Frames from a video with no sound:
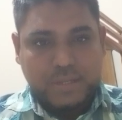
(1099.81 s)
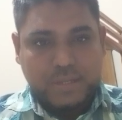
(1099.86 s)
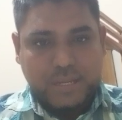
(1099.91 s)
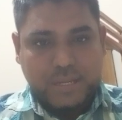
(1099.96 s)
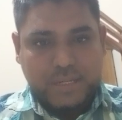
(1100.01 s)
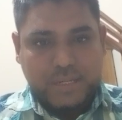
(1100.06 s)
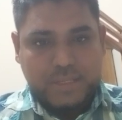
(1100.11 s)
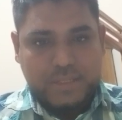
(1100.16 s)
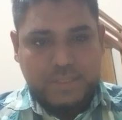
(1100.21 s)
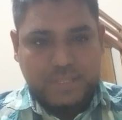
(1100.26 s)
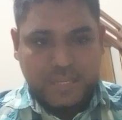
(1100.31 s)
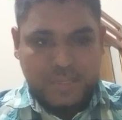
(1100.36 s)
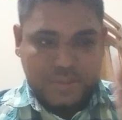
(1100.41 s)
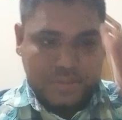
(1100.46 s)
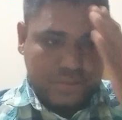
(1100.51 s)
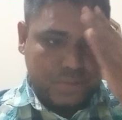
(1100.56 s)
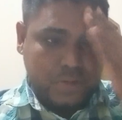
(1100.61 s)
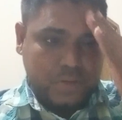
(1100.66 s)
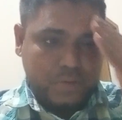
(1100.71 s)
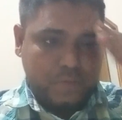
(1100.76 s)
get a
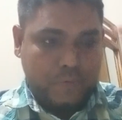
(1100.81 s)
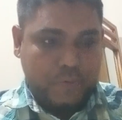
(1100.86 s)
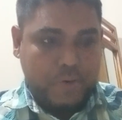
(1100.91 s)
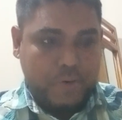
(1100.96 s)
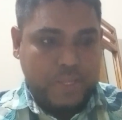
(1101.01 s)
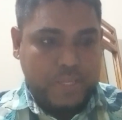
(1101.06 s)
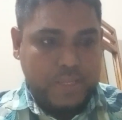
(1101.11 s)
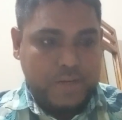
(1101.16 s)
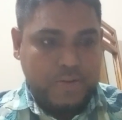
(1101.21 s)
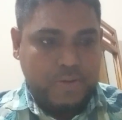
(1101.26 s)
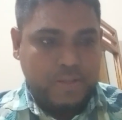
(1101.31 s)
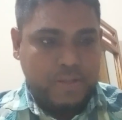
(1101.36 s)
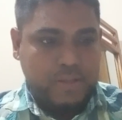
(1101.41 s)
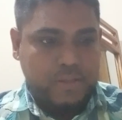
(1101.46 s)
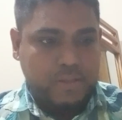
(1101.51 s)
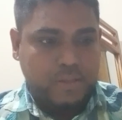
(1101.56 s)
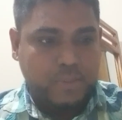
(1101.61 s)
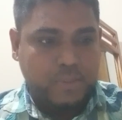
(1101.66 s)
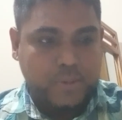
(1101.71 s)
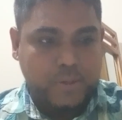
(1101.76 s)
chance for hearing in
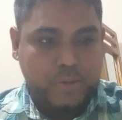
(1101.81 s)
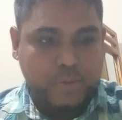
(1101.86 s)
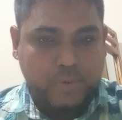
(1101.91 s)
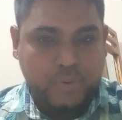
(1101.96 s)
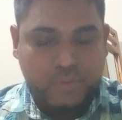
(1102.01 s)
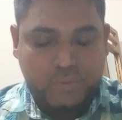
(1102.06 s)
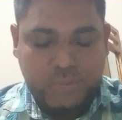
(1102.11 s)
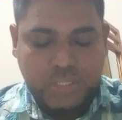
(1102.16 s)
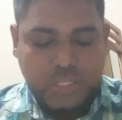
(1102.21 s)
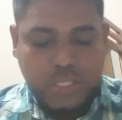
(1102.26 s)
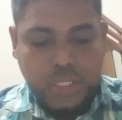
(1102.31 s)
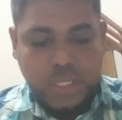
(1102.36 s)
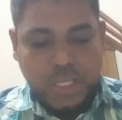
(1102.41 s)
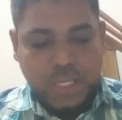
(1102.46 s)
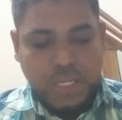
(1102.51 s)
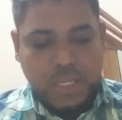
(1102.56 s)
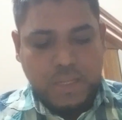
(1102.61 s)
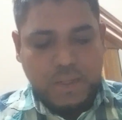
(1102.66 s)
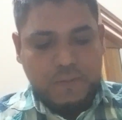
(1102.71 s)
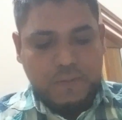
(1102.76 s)
the open court,
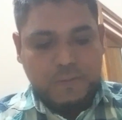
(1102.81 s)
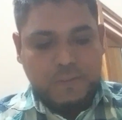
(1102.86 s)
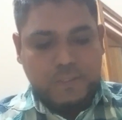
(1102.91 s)
and